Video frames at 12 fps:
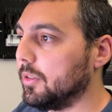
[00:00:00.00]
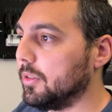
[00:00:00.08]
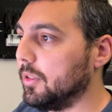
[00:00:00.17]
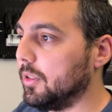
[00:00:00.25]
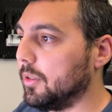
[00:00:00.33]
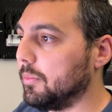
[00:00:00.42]

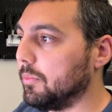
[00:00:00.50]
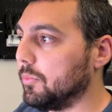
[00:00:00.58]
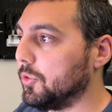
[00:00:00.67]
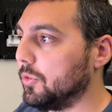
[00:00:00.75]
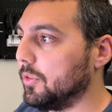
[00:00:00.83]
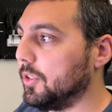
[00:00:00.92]
um,
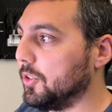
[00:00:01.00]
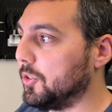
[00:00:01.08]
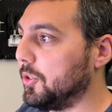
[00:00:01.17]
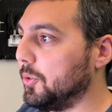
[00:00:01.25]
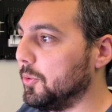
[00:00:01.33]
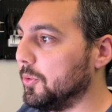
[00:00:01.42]

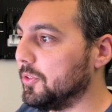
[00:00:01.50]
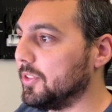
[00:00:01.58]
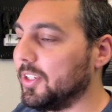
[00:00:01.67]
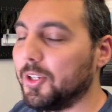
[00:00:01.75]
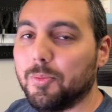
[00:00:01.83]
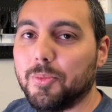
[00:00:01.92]
tools
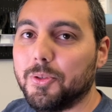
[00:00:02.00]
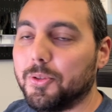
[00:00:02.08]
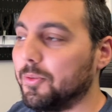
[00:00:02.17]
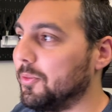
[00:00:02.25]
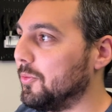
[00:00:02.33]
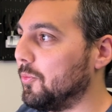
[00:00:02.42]
to help you
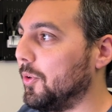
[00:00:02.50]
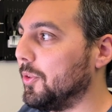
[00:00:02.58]
run